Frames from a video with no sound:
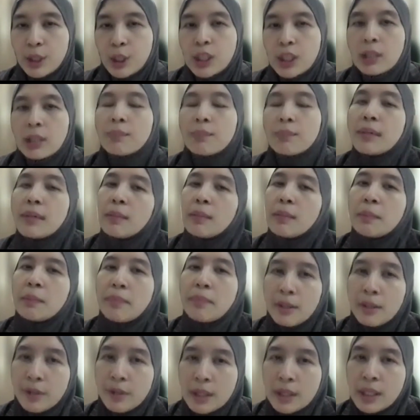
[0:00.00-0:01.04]
there may be
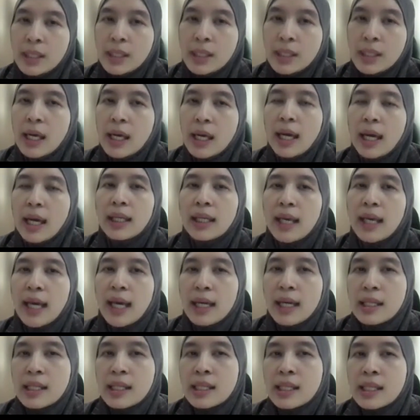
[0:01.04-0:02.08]
barriers. And
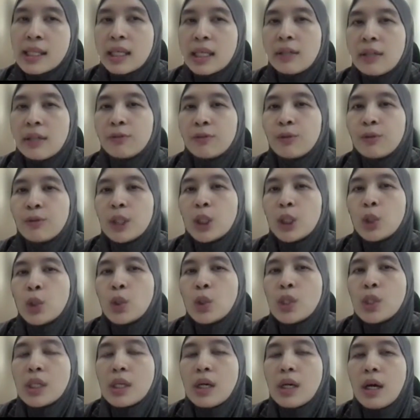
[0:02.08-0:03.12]
hence, if we
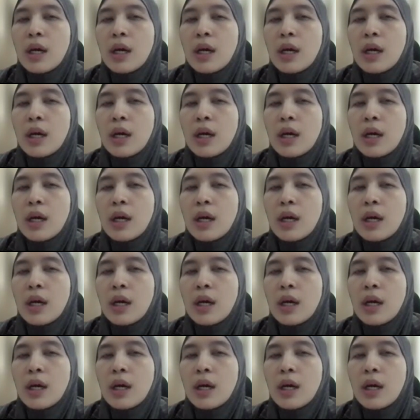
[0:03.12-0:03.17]
use